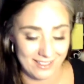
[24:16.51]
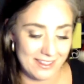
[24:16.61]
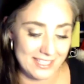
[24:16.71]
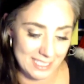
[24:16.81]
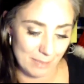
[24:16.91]

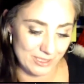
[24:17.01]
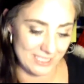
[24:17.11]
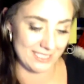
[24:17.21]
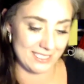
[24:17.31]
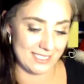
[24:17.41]
the
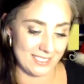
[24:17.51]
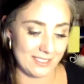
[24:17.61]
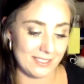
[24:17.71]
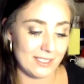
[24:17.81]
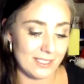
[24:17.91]
Separatists,
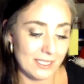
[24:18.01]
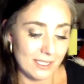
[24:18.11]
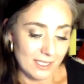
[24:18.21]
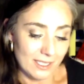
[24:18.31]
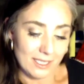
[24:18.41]

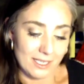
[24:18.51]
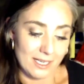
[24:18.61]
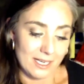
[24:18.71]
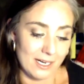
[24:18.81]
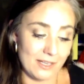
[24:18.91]

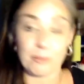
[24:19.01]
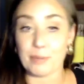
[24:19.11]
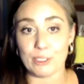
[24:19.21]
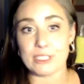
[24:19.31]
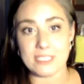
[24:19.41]
or the
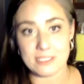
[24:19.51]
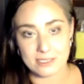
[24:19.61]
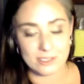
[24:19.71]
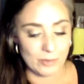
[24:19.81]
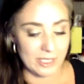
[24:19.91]
Puritans,
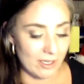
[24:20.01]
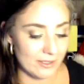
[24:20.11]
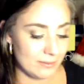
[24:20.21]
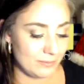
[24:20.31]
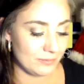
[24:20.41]
as we call
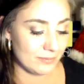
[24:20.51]
them.